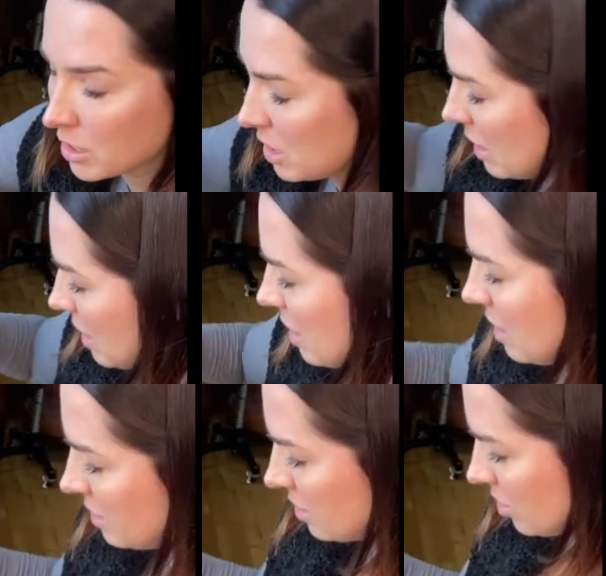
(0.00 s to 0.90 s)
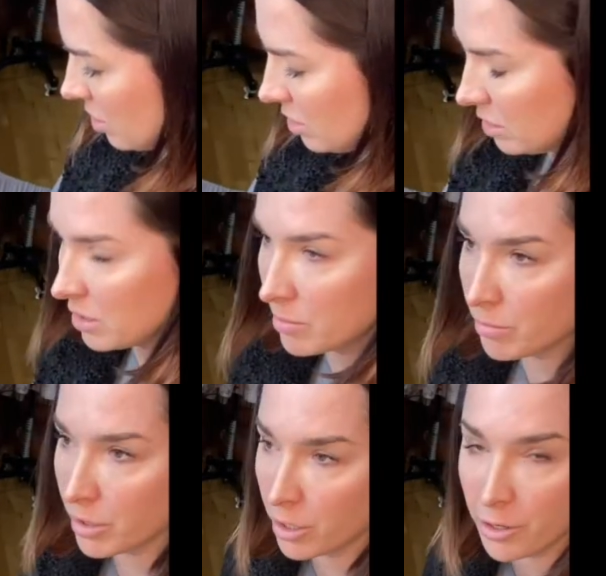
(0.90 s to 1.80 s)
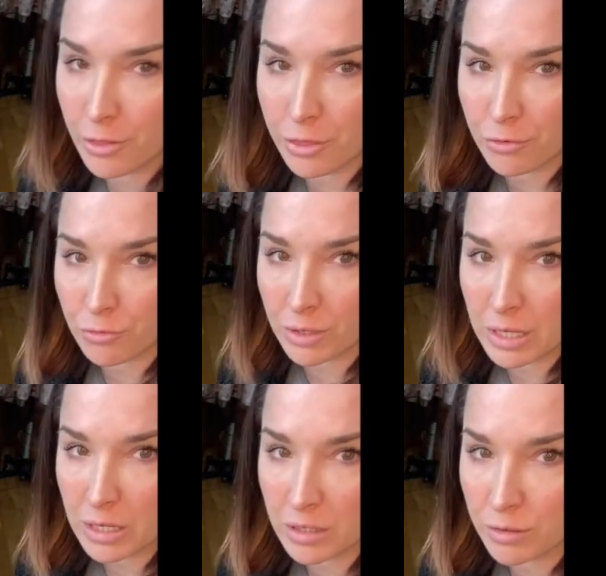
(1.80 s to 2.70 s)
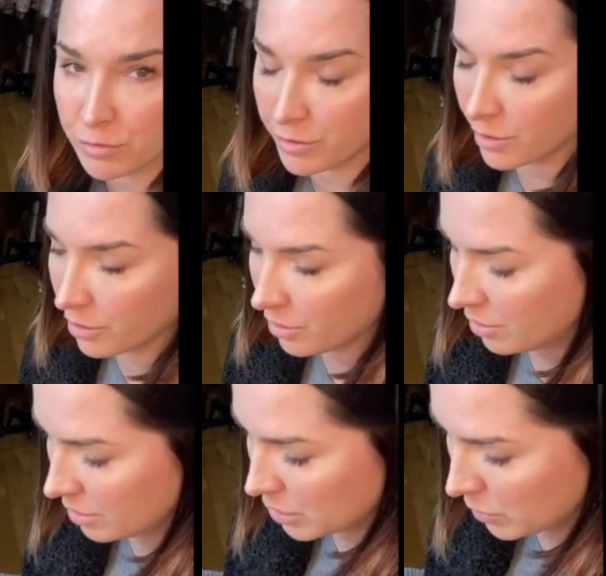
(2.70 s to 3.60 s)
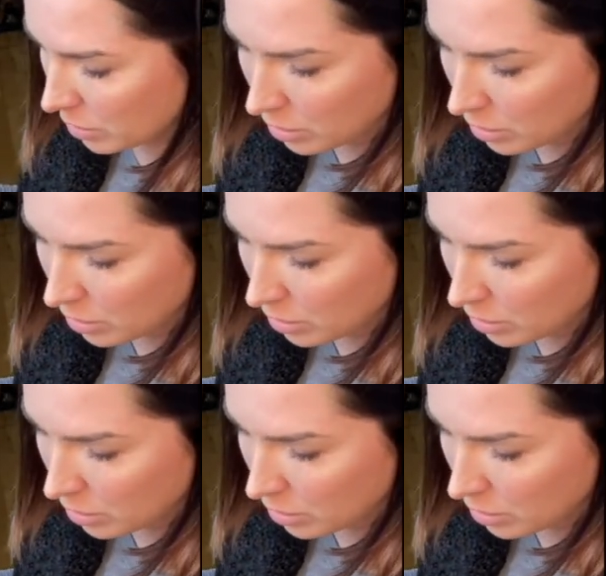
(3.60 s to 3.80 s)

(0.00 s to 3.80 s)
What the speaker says: and number 3 for this one.